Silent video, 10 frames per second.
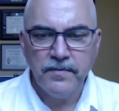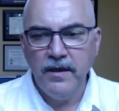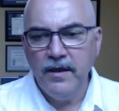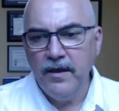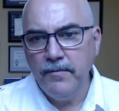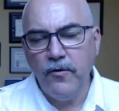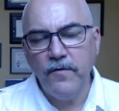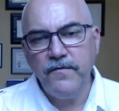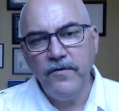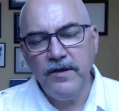
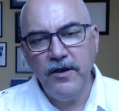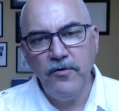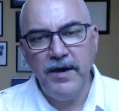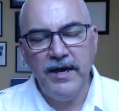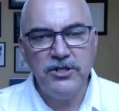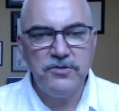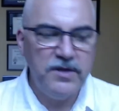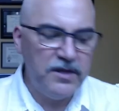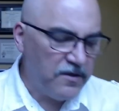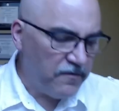Portfolio management is
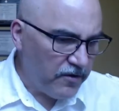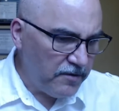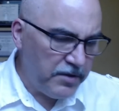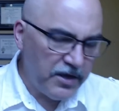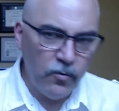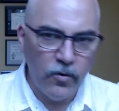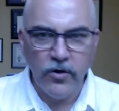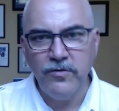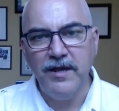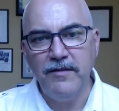a very big word
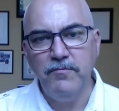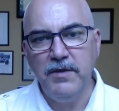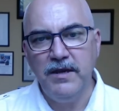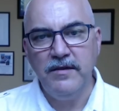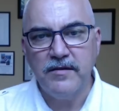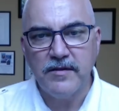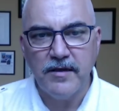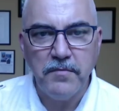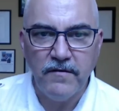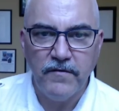that means
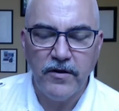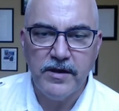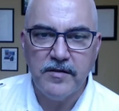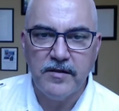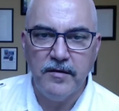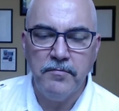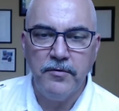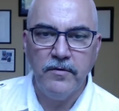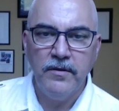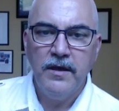something very simple.
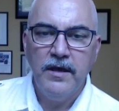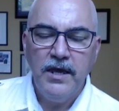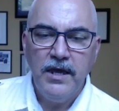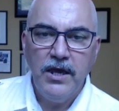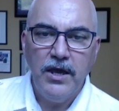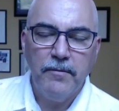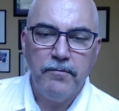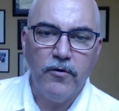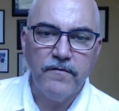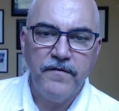
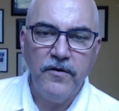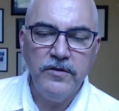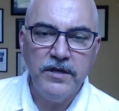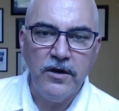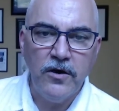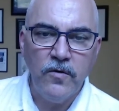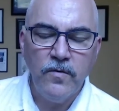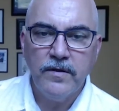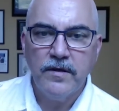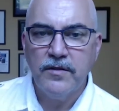Portfolio,
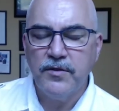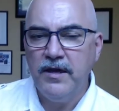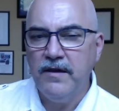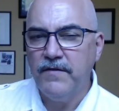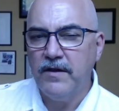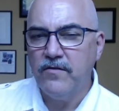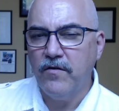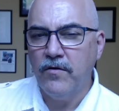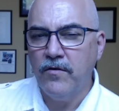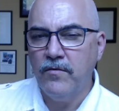think of that
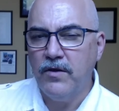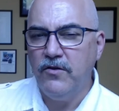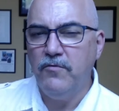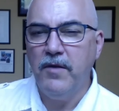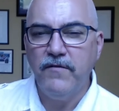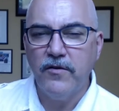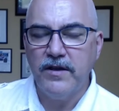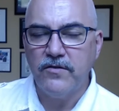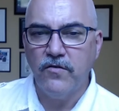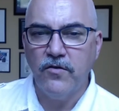term, and you may have heard that
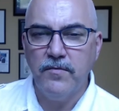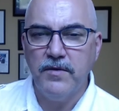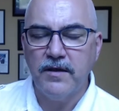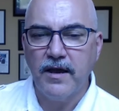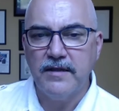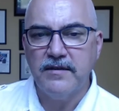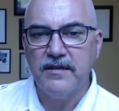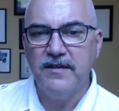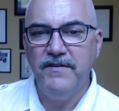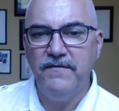term in the context of
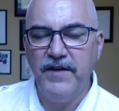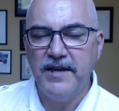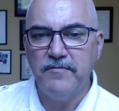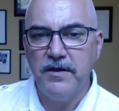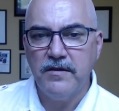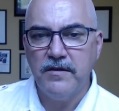investments.